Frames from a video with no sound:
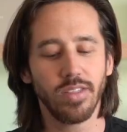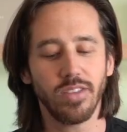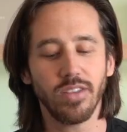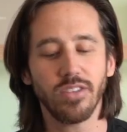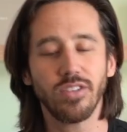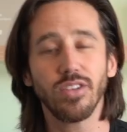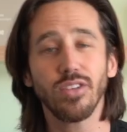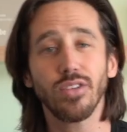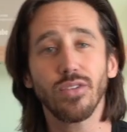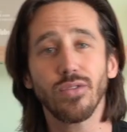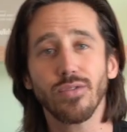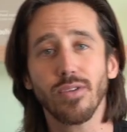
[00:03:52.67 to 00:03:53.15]

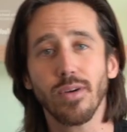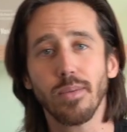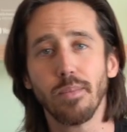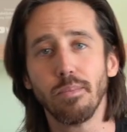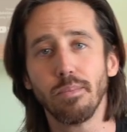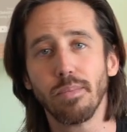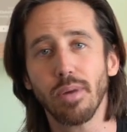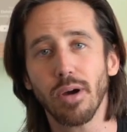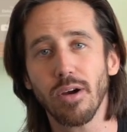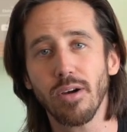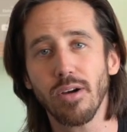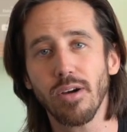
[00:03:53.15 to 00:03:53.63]
This is
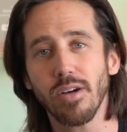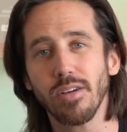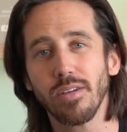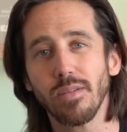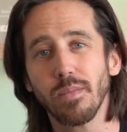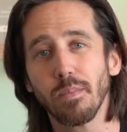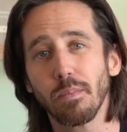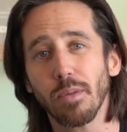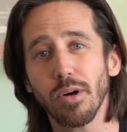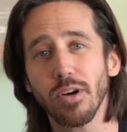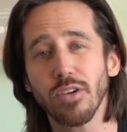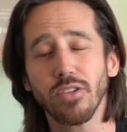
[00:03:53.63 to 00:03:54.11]
from
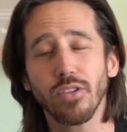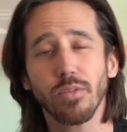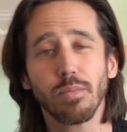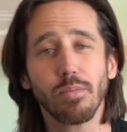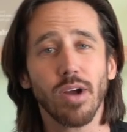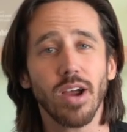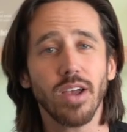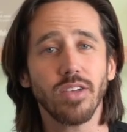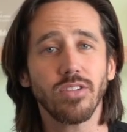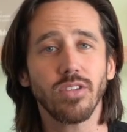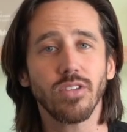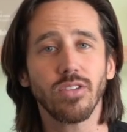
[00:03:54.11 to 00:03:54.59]
Bern. Bern's
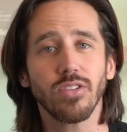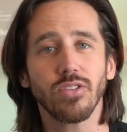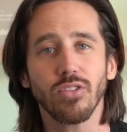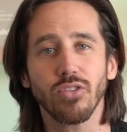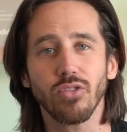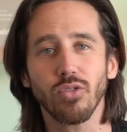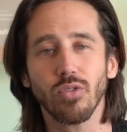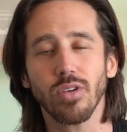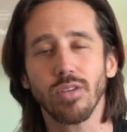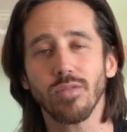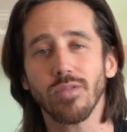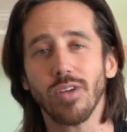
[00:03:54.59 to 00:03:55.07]
prices are
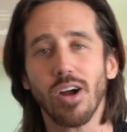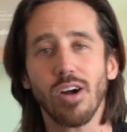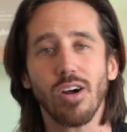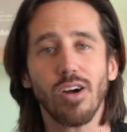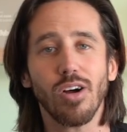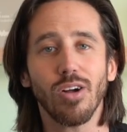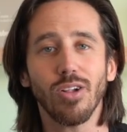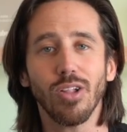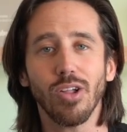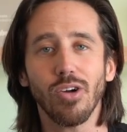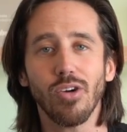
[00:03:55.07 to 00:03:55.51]
sort of all